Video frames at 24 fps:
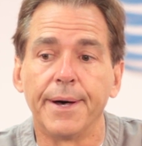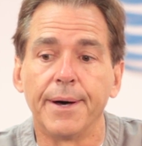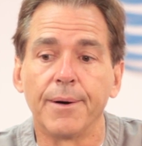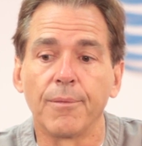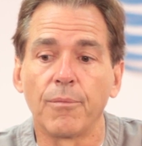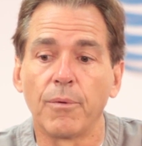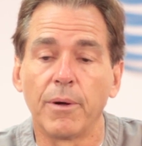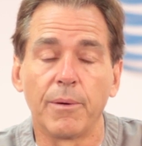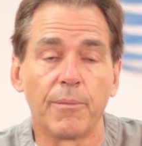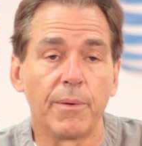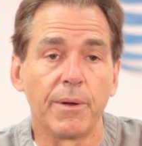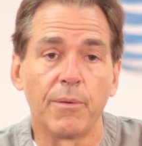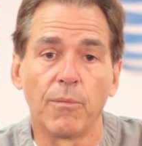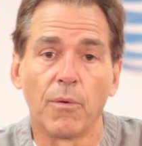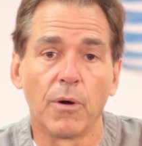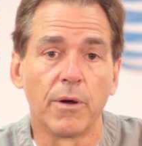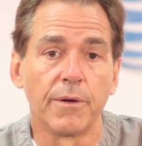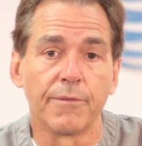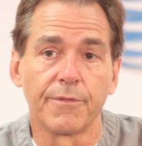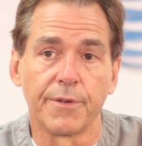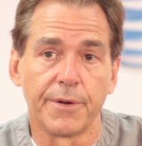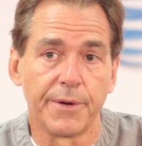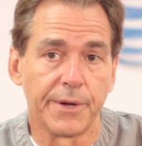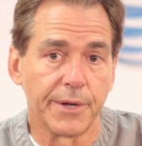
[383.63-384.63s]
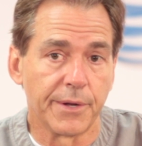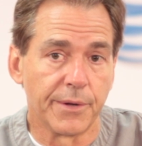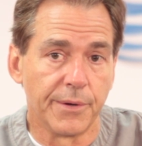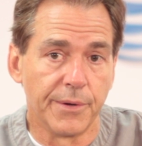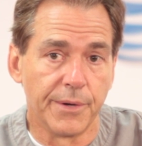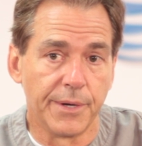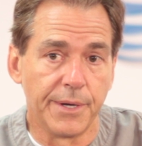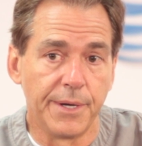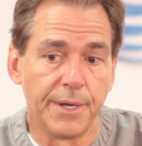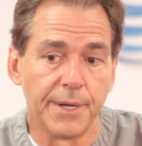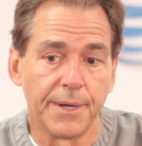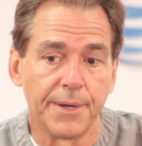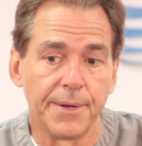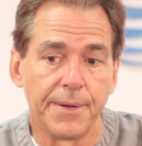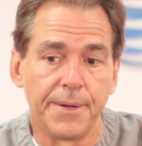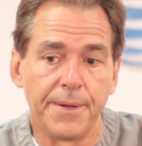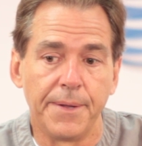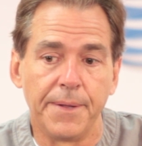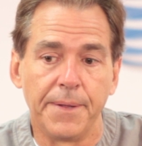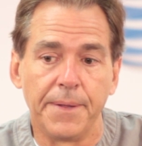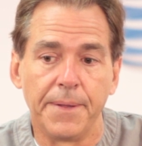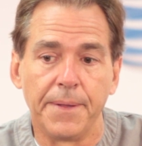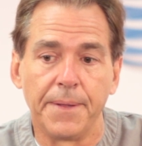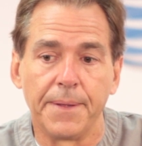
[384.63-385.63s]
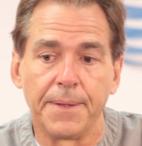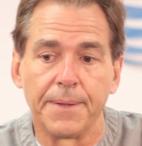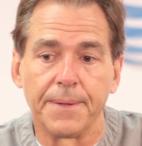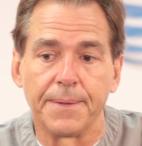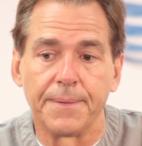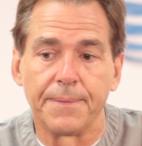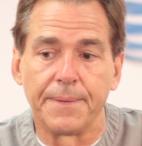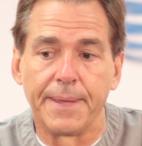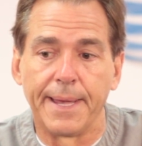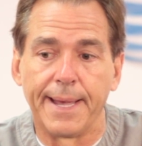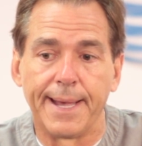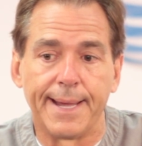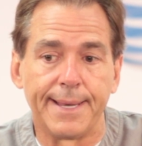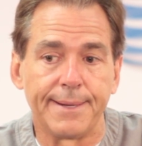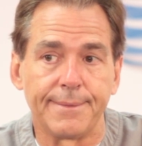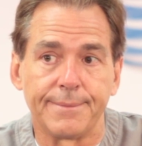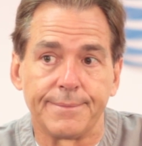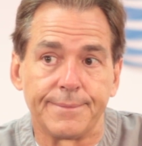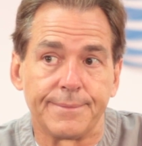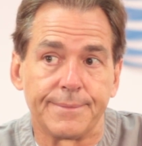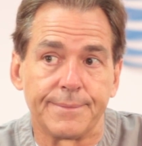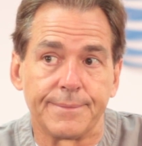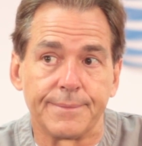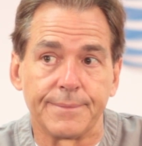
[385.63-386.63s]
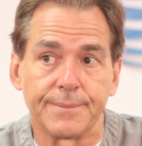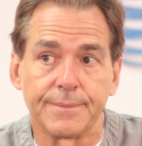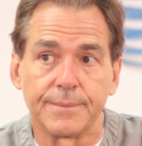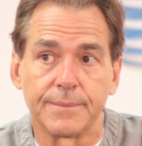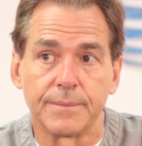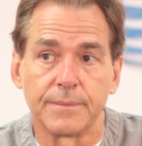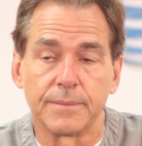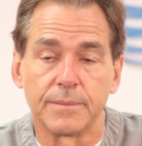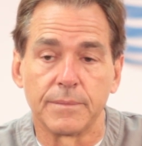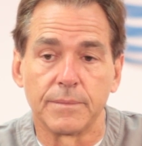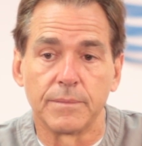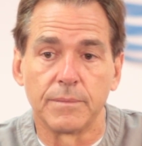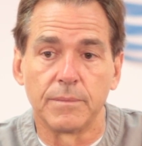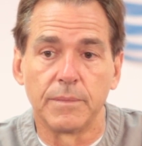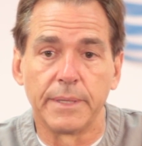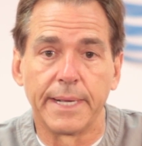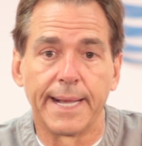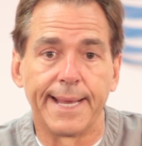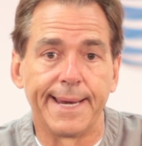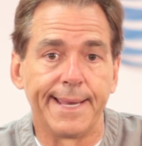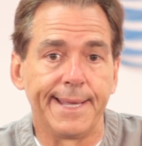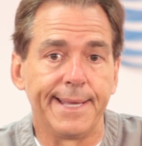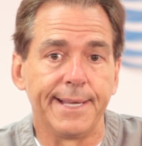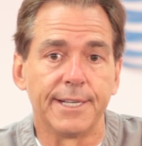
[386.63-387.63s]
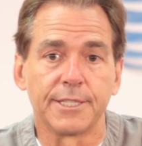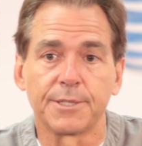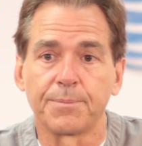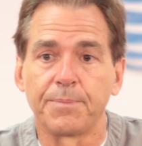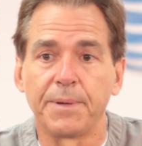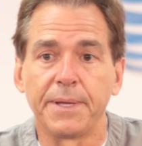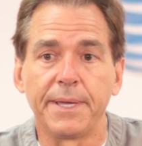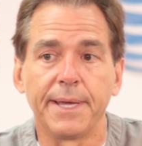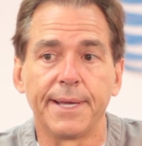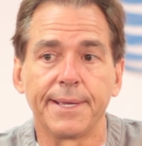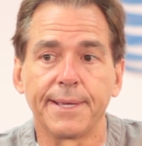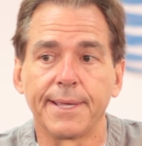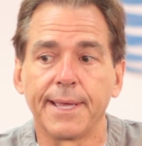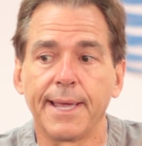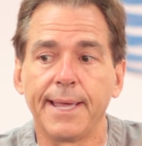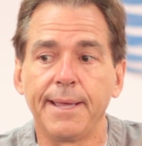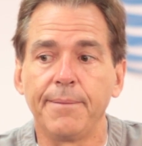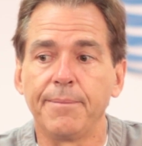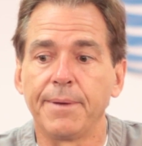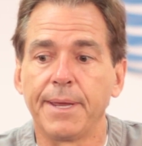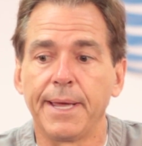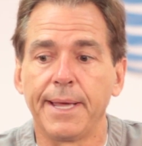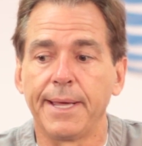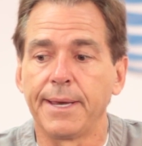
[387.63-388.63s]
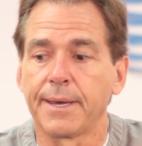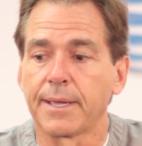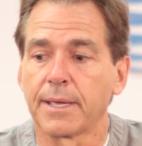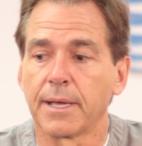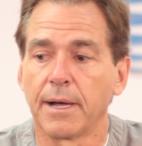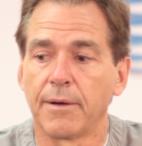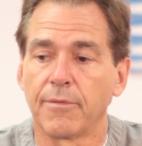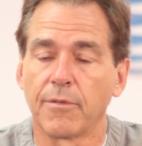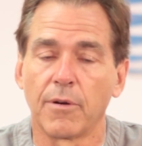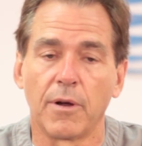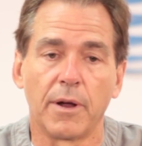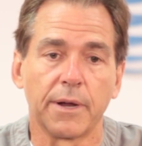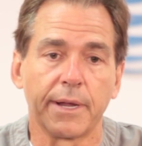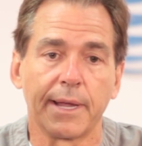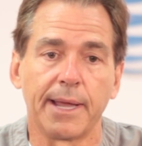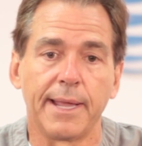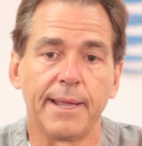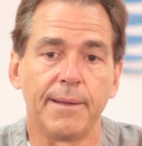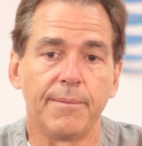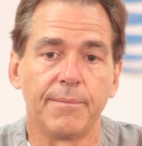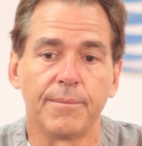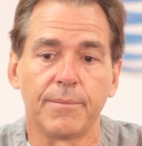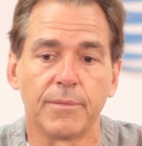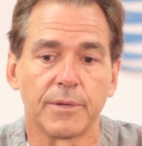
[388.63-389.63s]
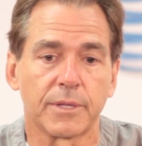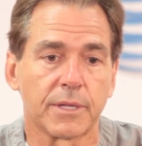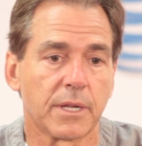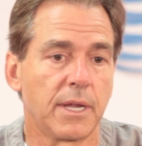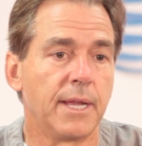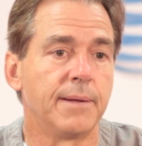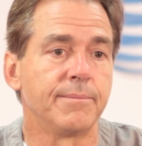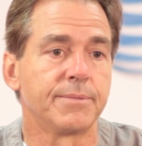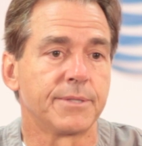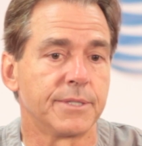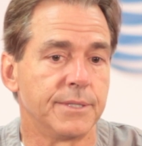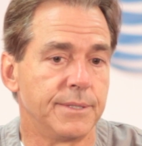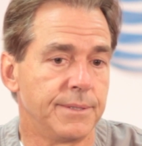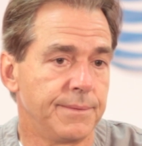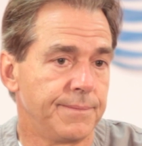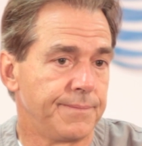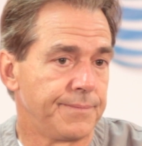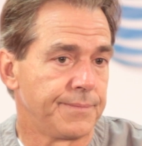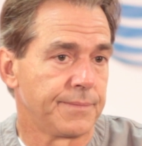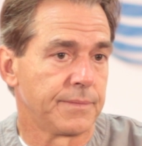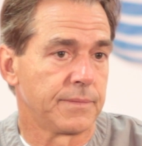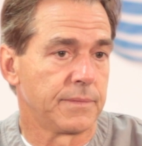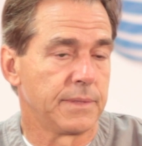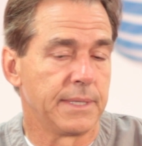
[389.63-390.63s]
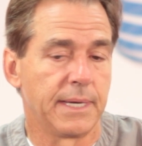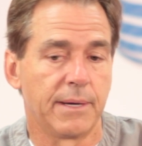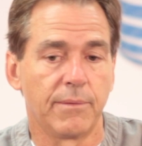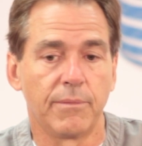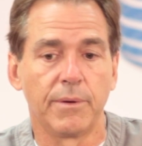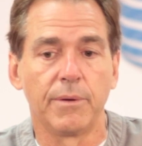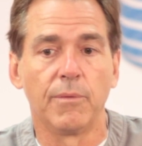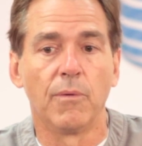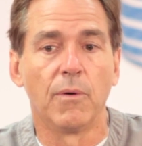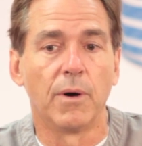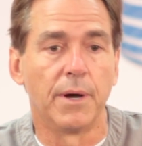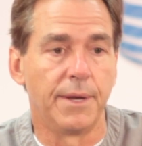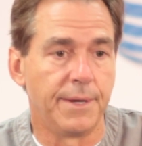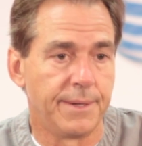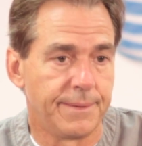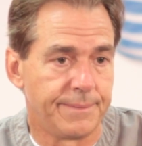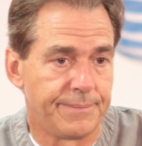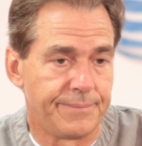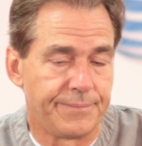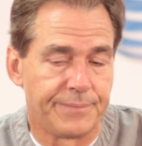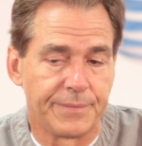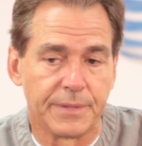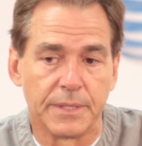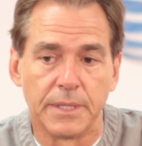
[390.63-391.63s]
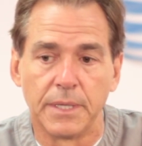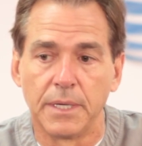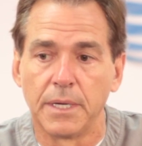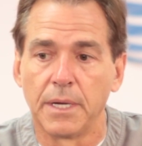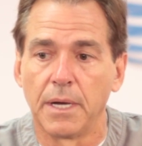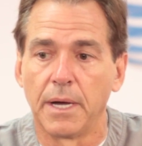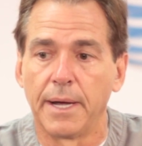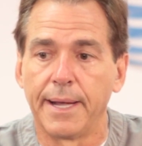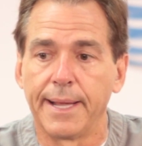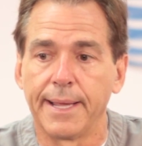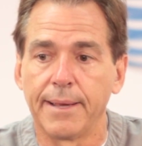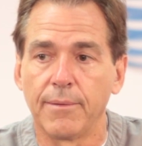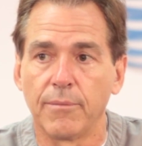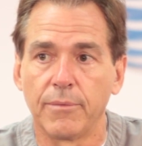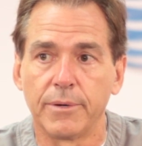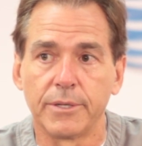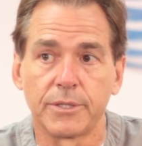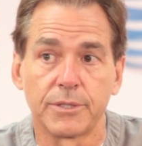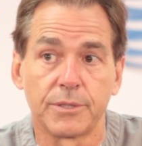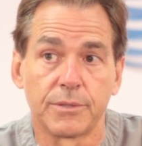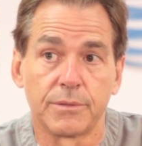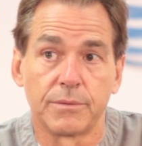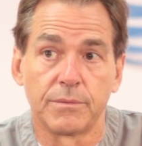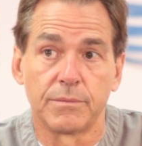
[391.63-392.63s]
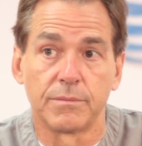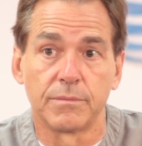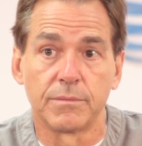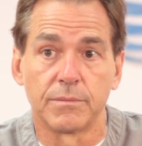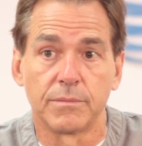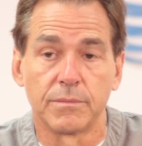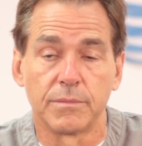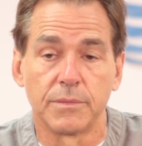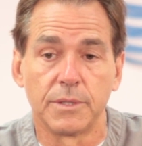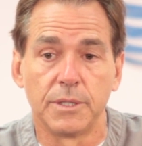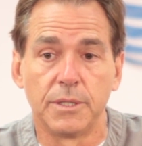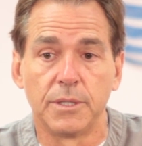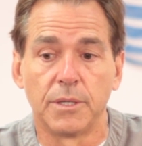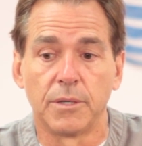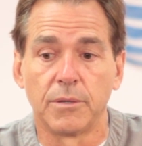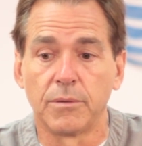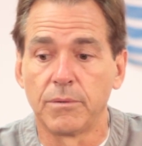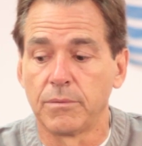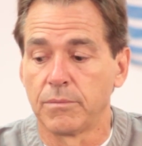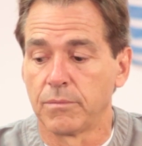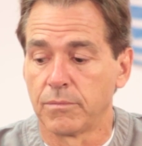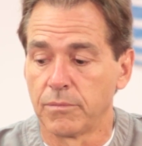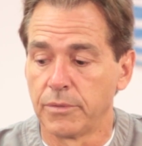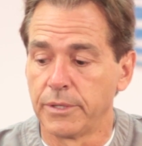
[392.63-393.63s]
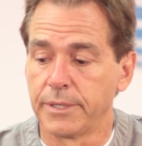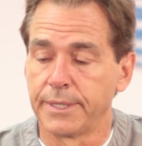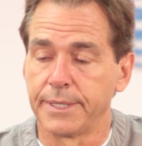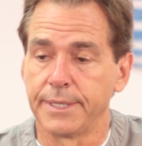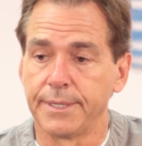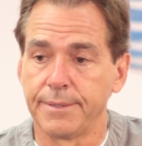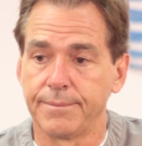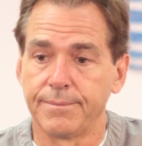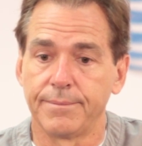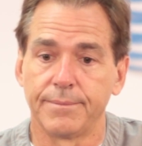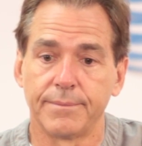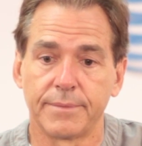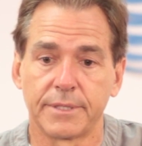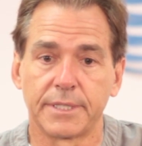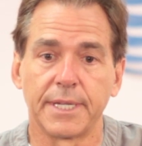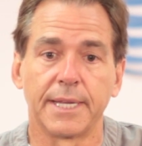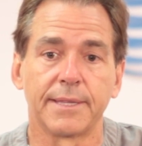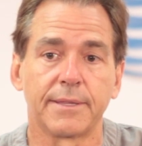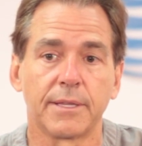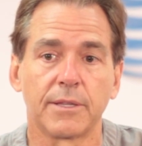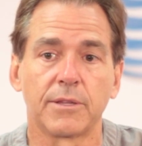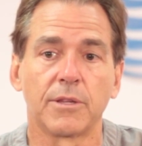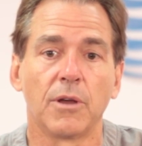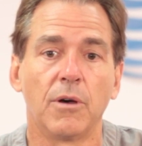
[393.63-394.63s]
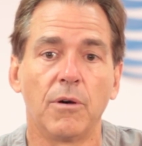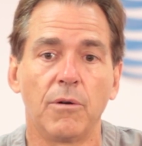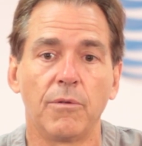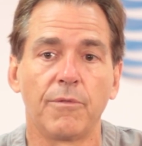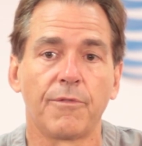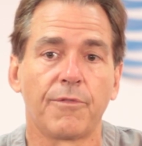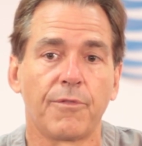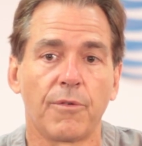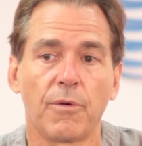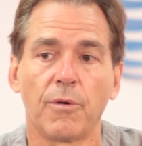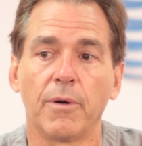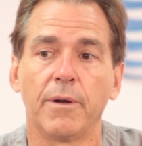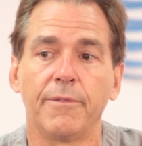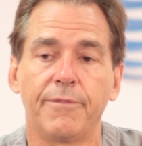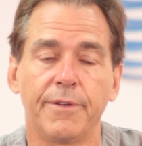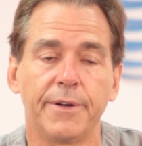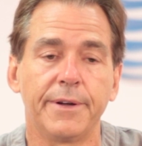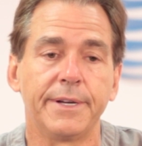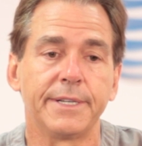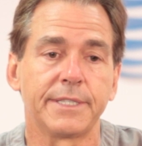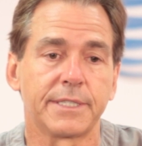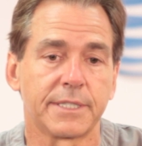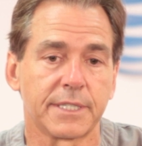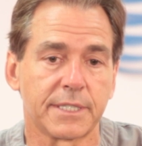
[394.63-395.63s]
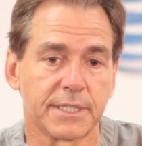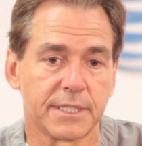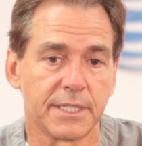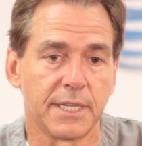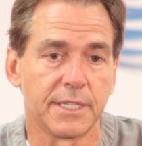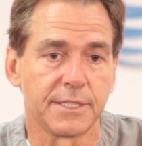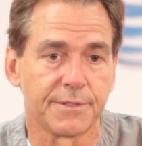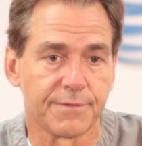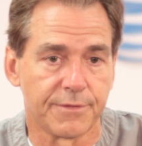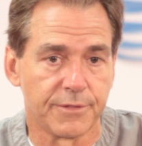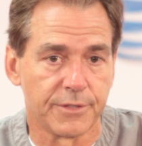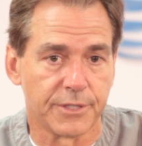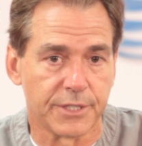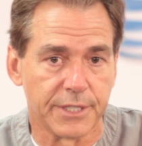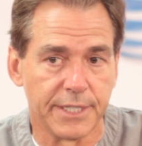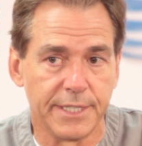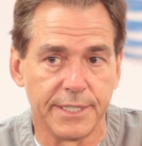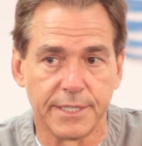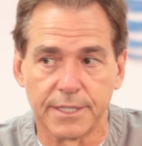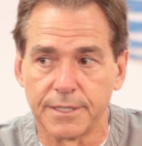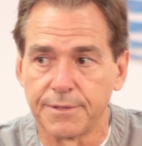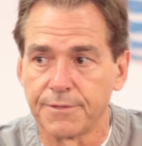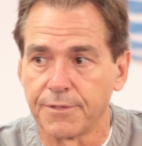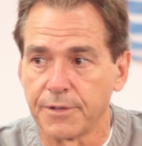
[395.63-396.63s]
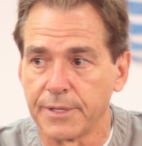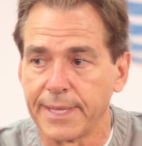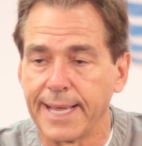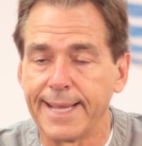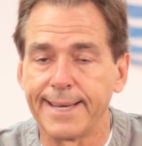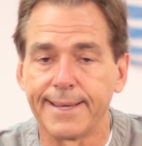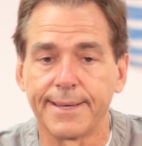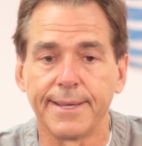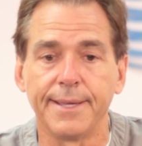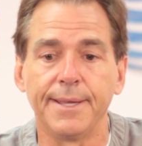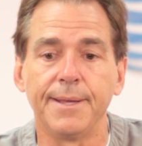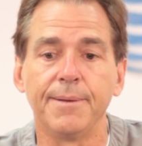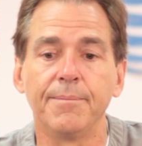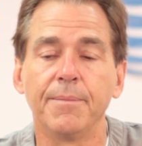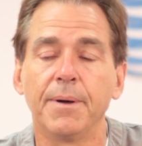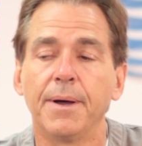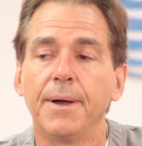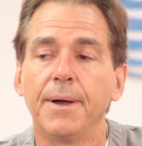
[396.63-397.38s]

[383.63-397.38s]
when we weren't very good, that we got ESPN game day to cover our game with Clemson that we won, right? Which, you know, really set the tone for a very successful season for that team.